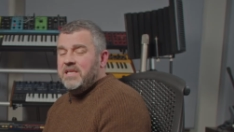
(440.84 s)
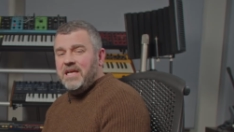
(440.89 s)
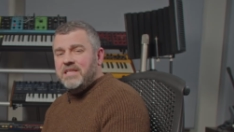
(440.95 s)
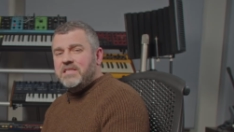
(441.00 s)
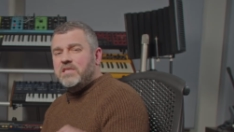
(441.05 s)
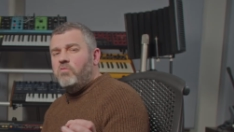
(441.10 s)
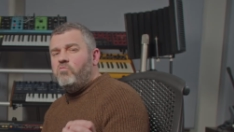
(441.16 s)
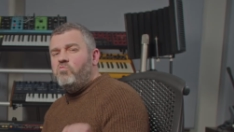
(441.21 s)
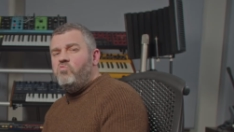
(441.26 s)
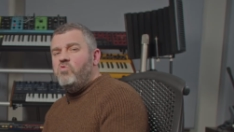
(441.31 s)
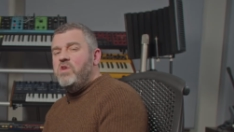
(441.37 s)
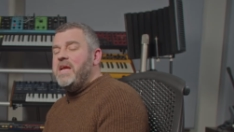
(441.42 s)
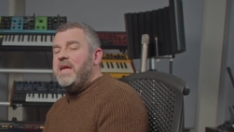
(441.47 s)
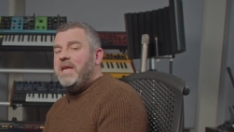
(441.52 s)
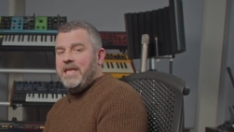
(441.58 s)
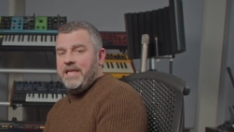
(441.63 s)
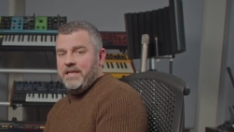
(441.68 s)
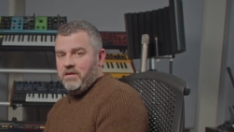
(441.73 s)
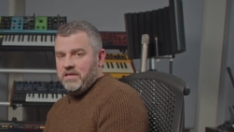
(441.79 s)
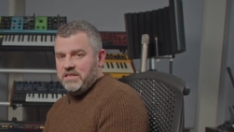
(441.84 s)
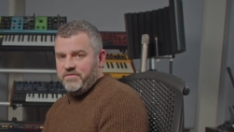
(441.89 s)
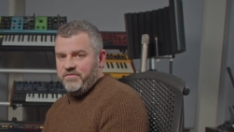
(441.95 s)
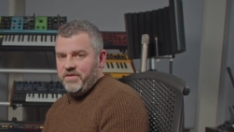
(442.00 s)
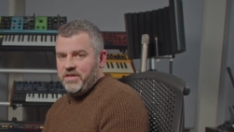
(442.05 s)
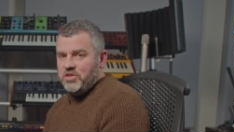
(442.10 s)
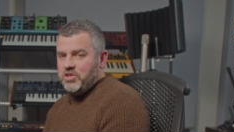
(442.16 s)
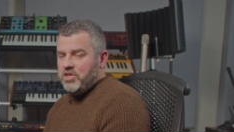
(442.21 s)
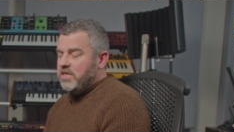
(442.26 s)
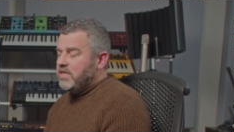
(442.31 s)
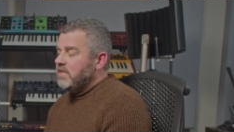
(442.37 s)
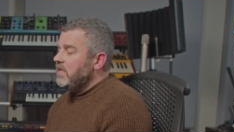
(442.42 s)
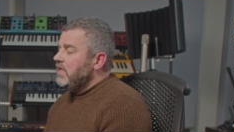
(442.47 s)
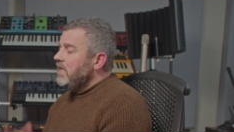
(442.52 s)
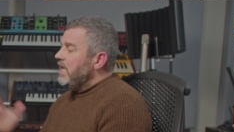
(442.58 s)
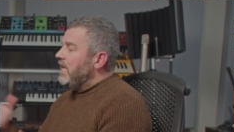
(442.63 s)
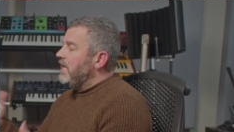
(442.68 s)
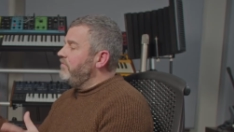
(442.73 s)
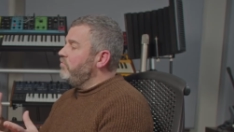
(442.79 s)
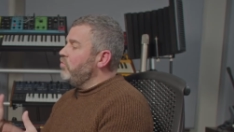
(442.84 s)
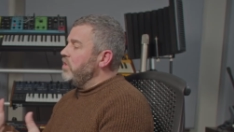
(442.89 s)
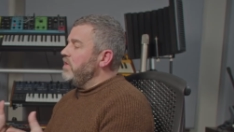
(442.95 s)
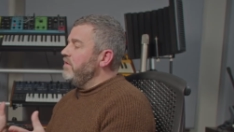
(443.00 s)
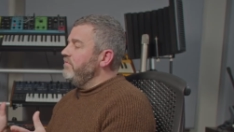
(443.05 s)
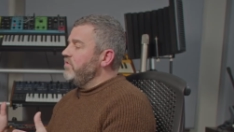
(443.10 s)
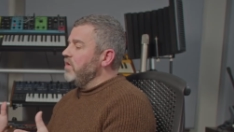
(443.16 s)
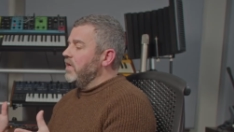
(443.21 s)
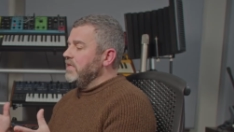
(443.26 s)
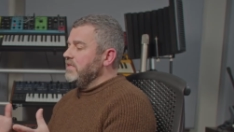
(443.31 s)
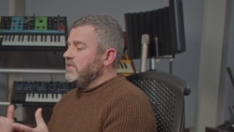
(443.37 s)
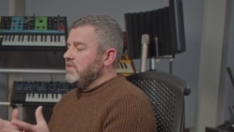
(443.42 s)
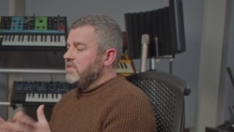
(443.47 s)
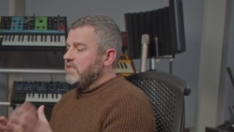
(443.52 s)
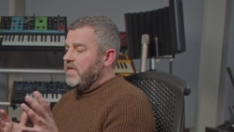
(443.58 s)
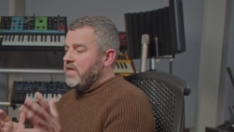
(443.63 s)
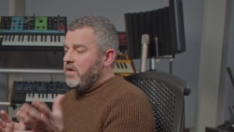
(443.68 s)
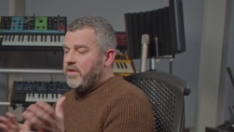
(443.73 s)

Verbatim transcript: That's a really nice feature. If what you've done is to say,